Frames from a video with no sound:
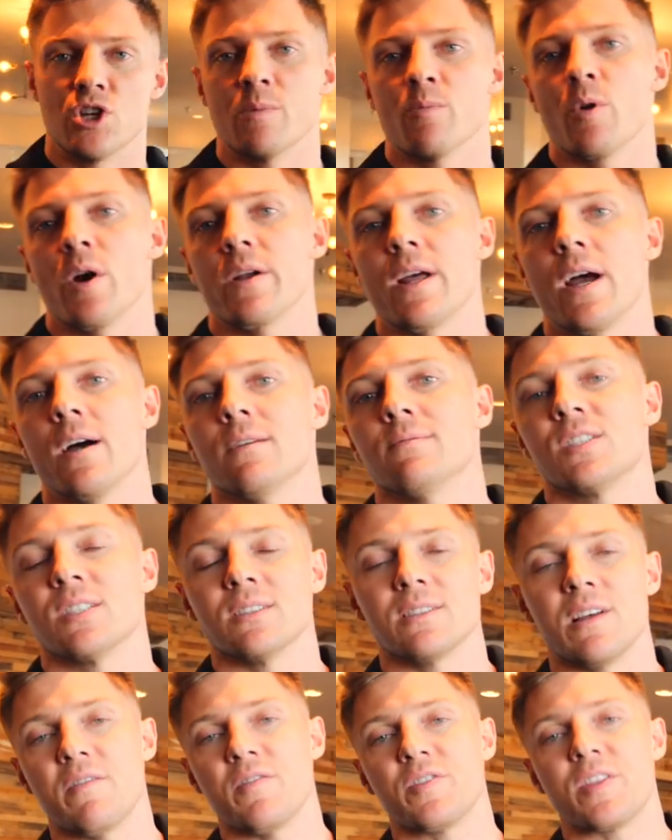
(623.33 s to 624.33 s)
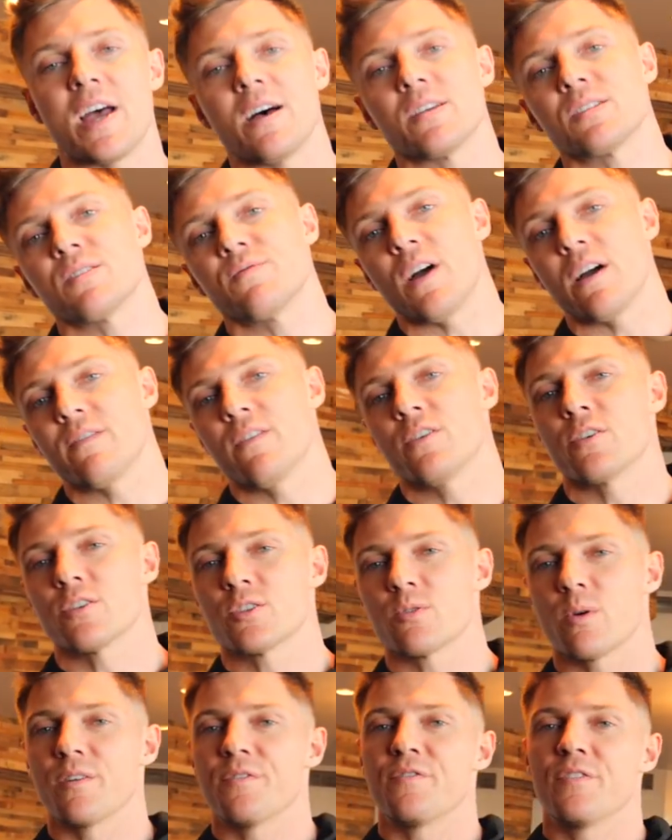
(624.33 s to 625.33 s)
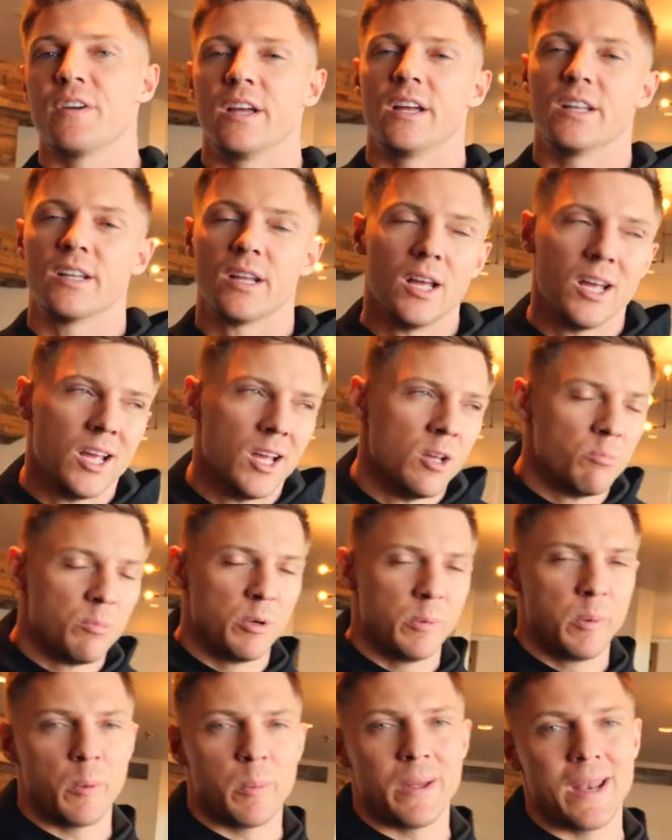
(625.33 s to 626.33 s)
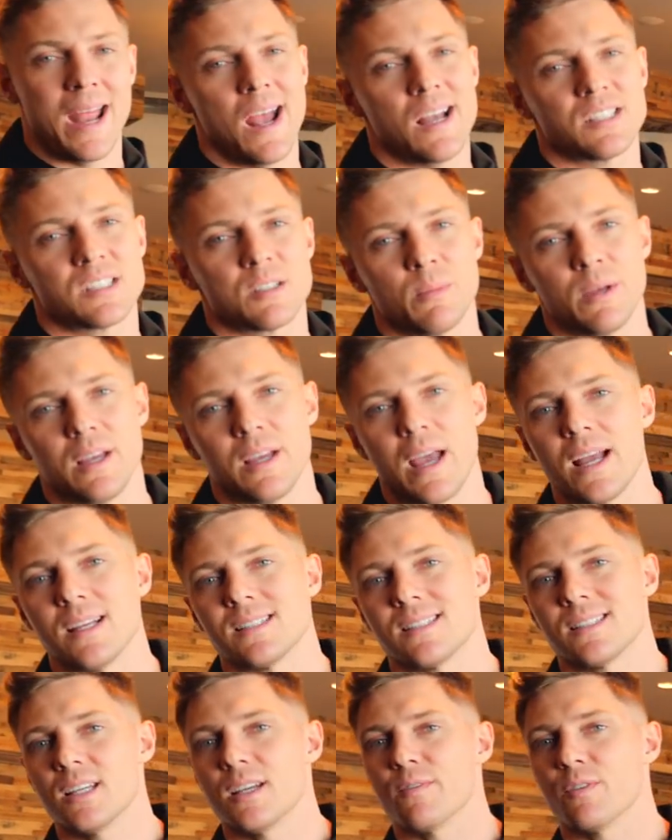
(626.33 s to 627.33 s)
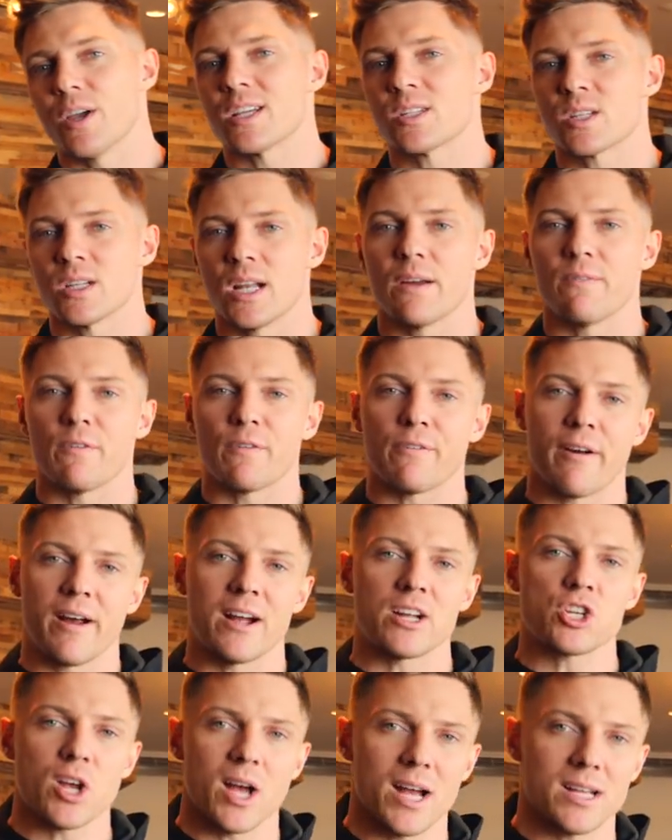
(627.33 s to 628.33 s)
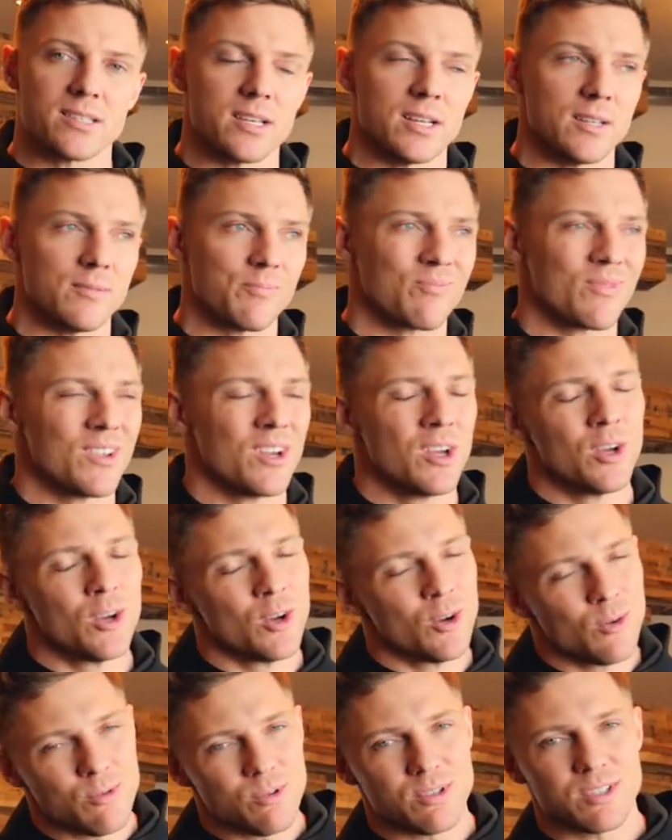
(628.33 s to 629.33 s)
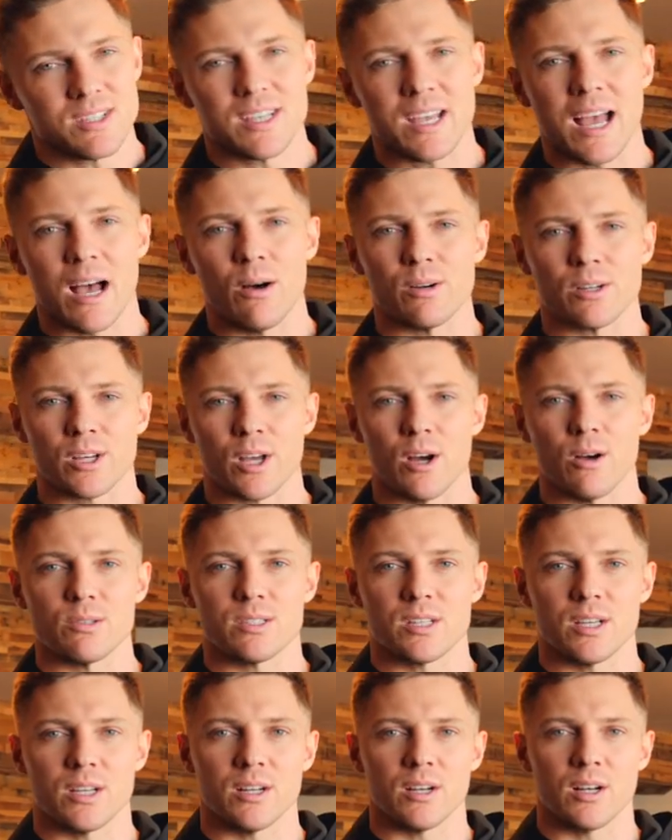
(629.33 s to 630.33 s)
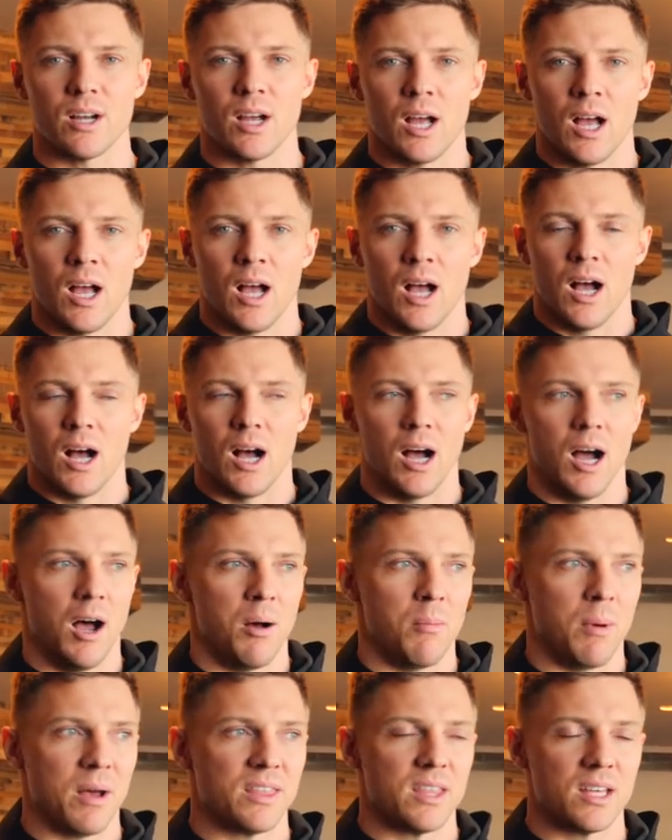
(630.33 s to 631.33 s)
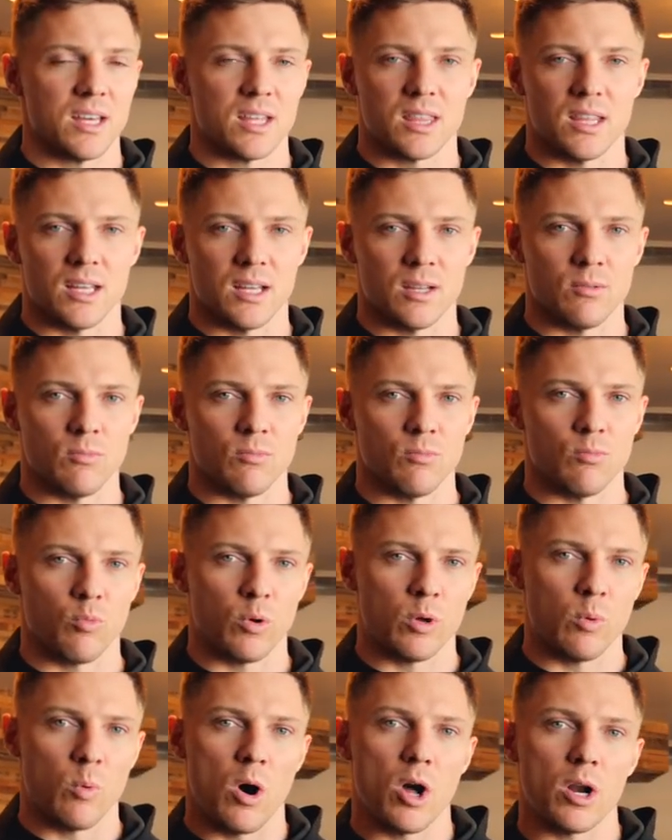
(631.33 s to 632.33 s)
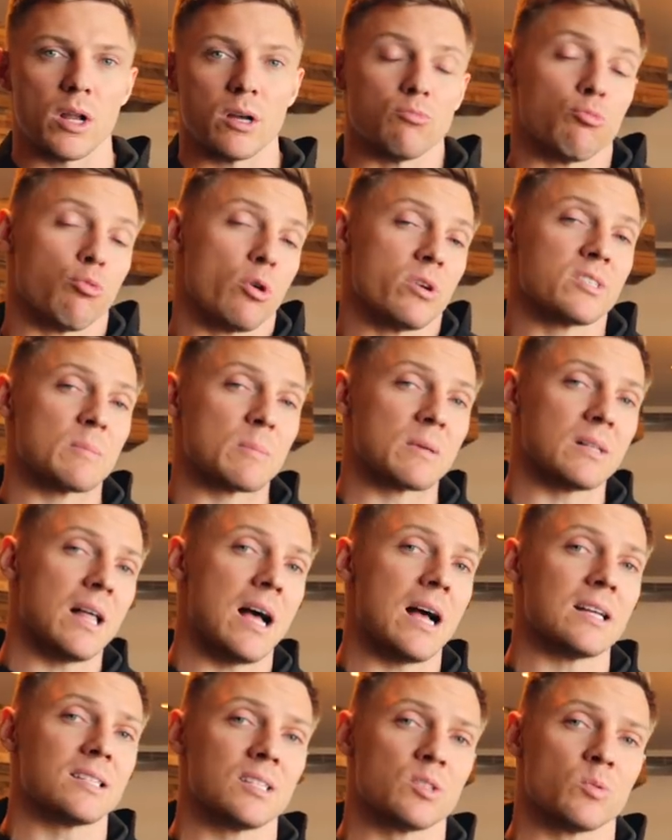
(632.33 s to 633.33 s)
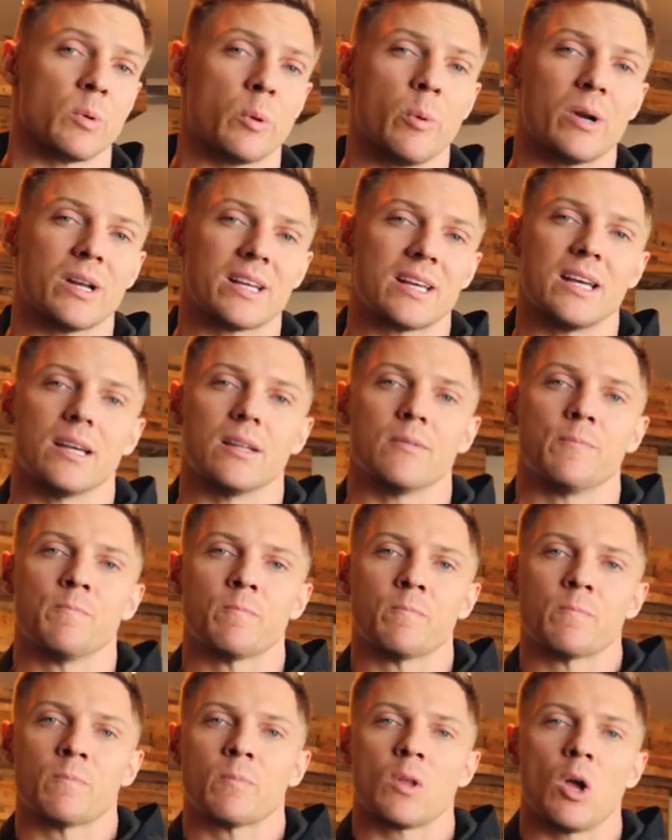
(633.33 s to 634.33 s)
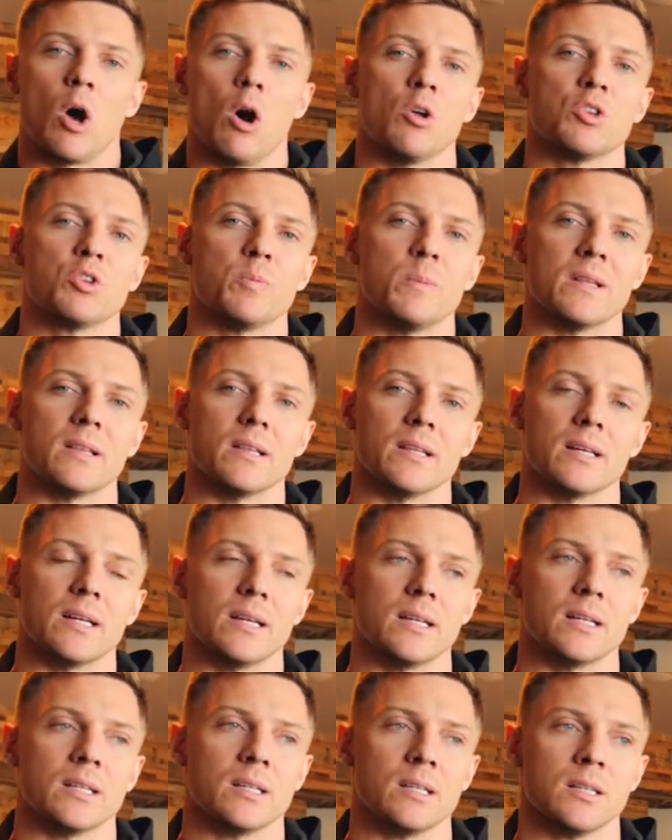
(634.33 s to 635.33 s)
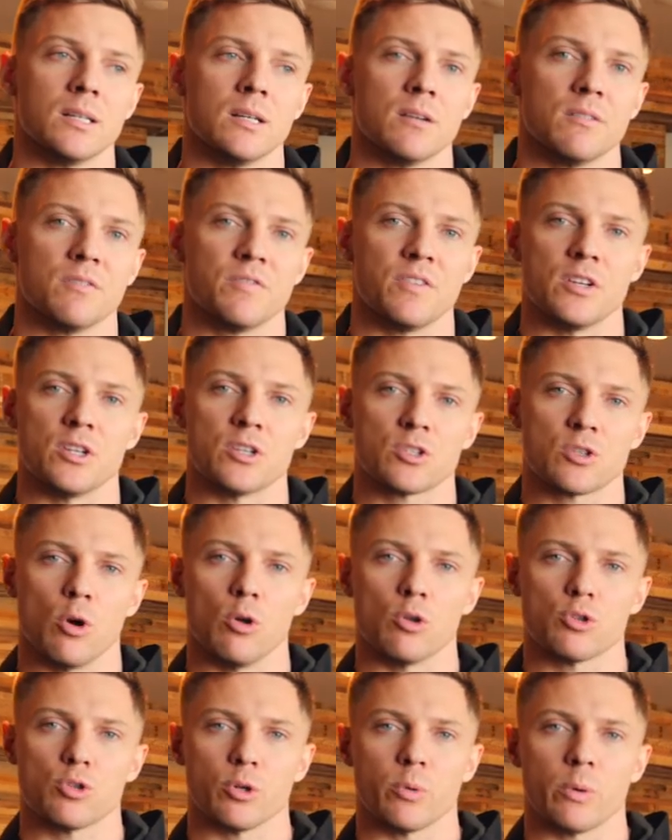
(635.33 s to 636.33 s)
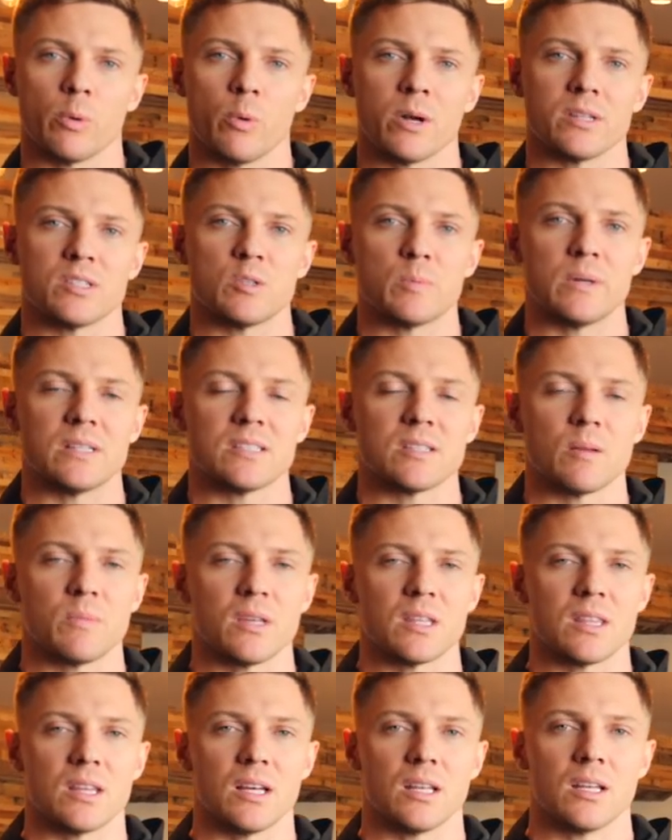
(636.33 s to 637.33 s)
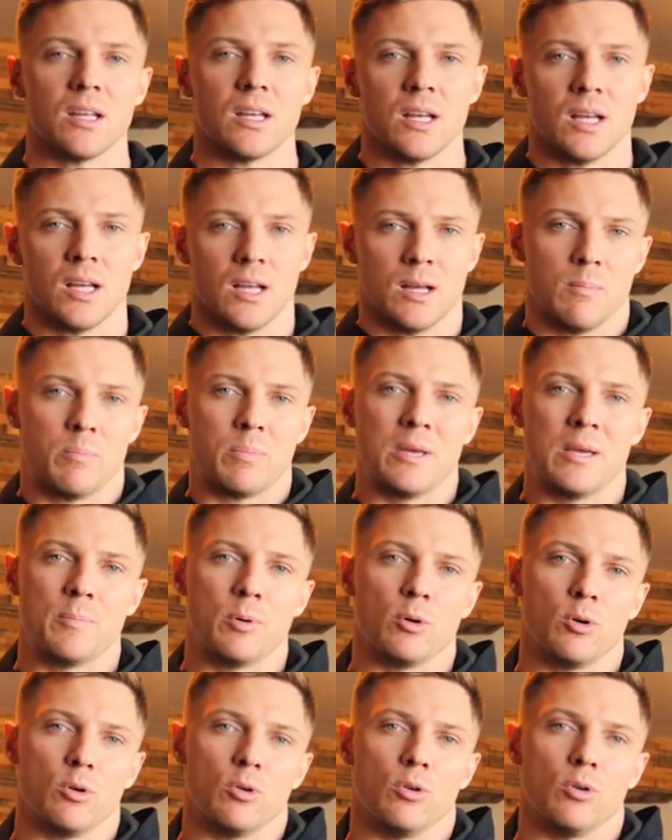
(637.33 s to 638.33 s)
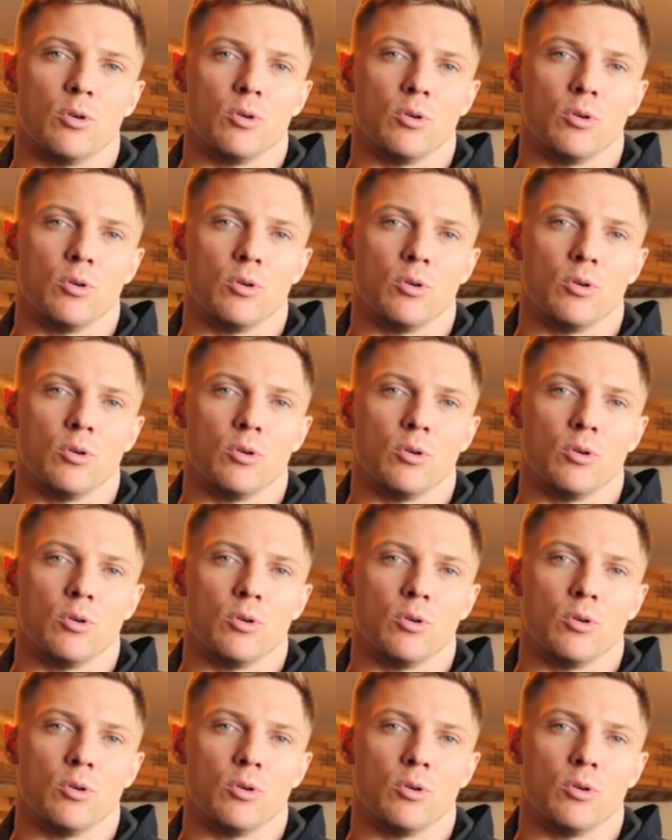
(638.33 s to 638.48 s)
gym right now. It's eleven thousand five hundred square feet. People have been asking me, hey Steve, you guys gonna ever franchise it? We'll see how it goes here. Um, I think that we want to run some classes. We want to get, ultimately, fitness culture, we want it to be something that people